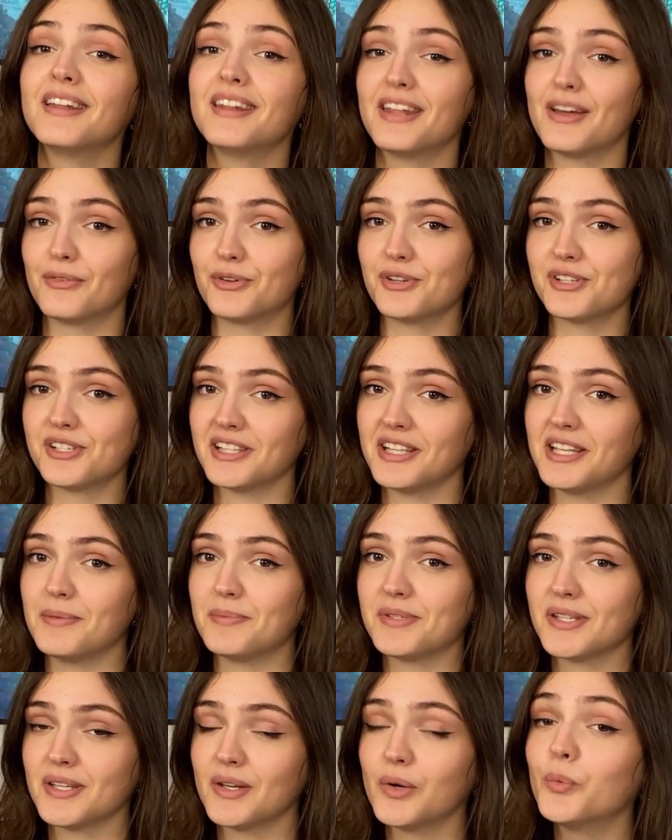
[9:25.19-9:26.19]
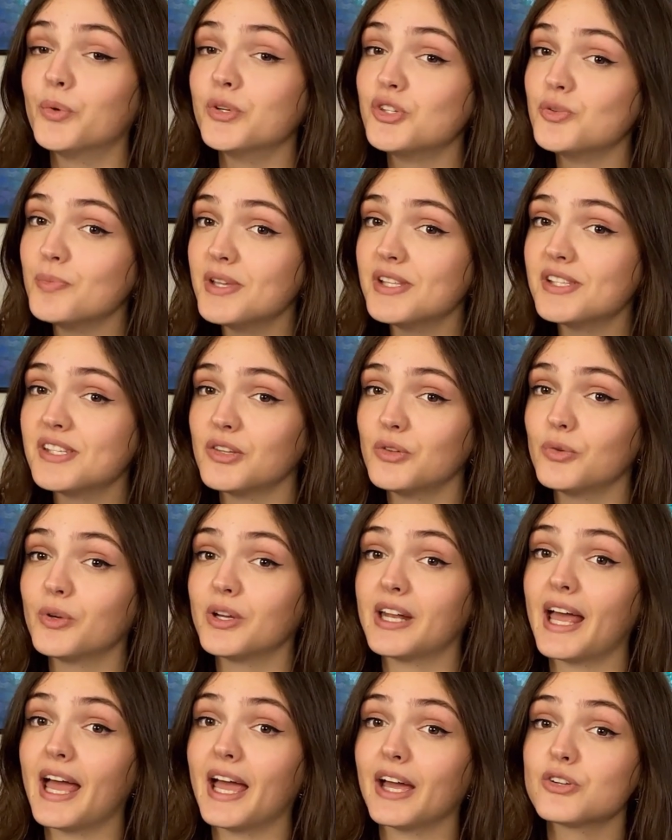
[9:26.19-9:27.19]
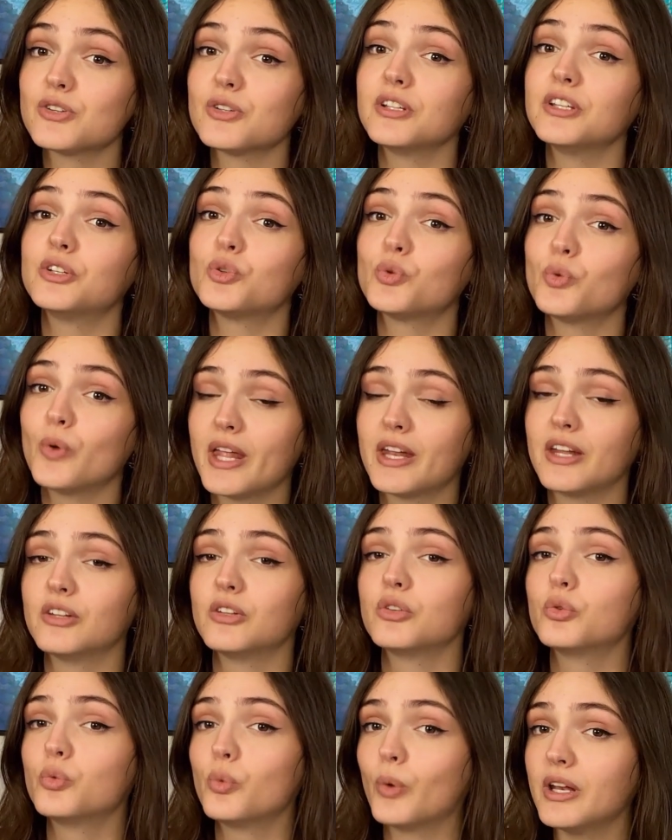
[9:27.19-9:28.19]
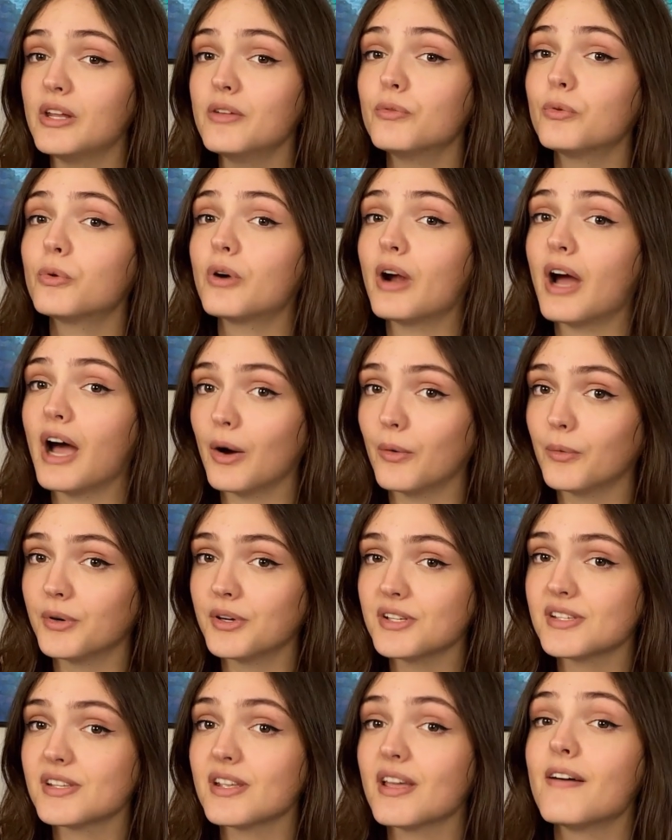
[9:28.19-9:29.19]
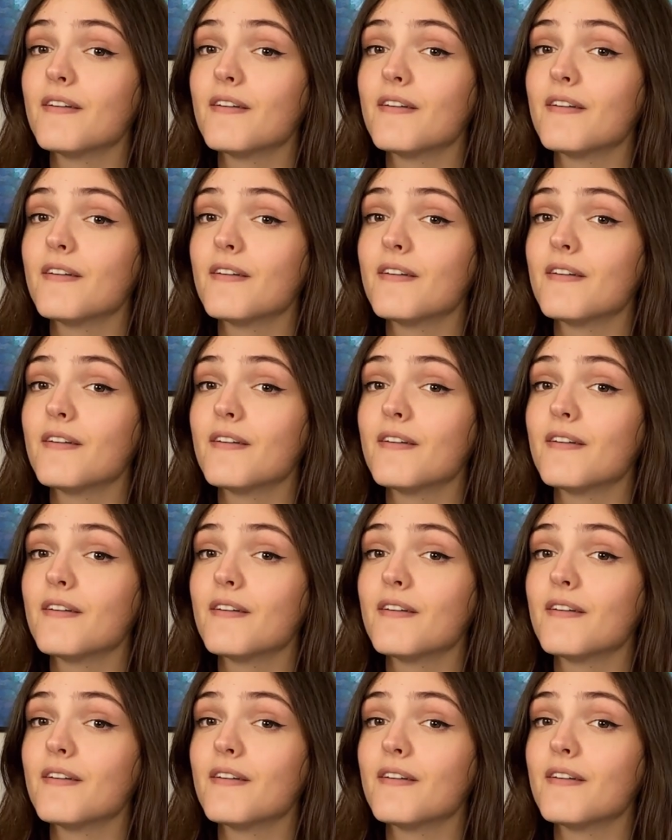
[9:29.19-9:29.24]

never sleeps, which means that you can actually trade it 24 hours